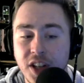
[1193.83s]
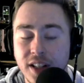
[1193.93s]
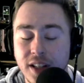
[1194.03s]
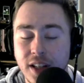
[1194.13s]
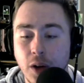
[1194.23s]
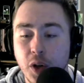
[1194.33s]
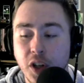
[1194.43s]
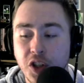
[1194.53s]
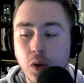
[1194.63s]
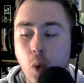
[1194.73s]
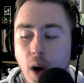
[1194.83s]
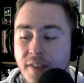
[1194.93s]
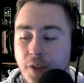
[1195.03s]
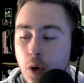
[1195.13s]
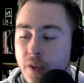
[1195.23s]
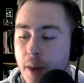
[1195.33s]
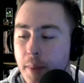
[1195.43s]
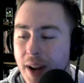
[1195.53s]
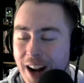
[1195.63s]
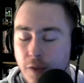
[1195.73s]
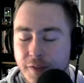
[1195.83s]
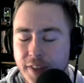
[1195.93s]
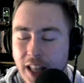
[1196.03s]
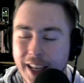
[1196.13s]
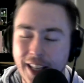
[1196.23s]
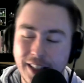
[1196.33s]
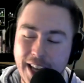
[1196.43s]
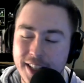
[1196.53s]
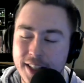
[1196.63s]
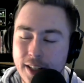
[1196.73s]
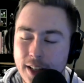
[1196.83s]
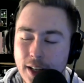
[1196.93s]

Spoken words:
You can do quite a few of them, and I don't feel like it takes,